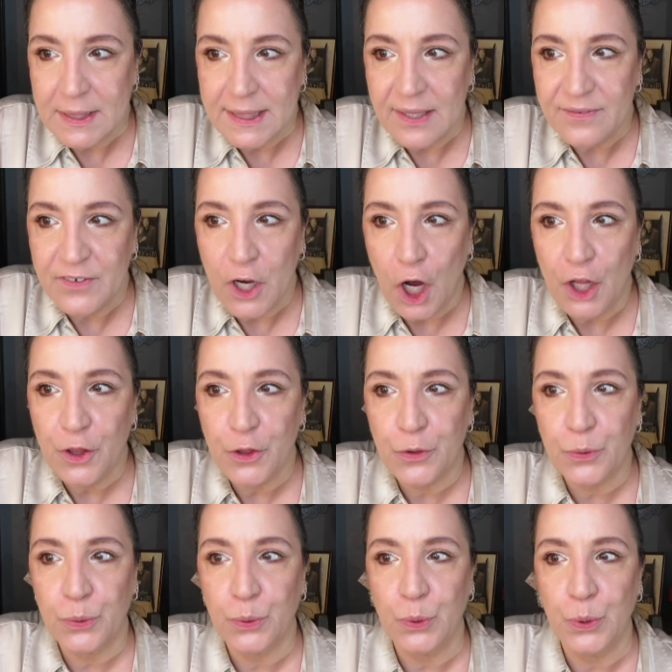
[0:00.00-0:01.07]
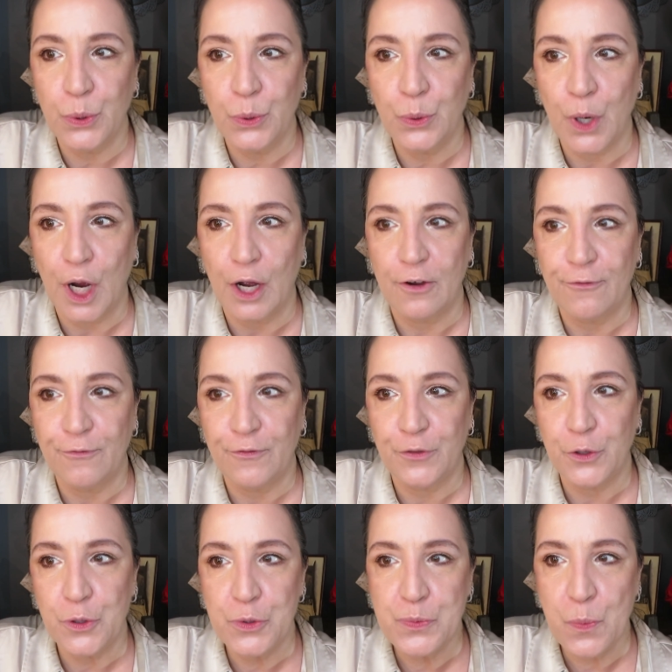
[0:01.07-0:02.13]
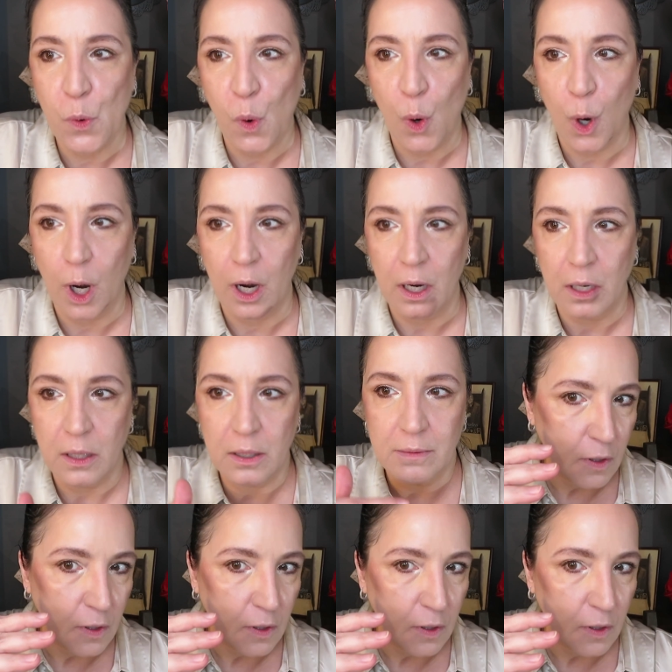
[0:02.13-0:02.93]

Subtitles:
I've gotten through a few more,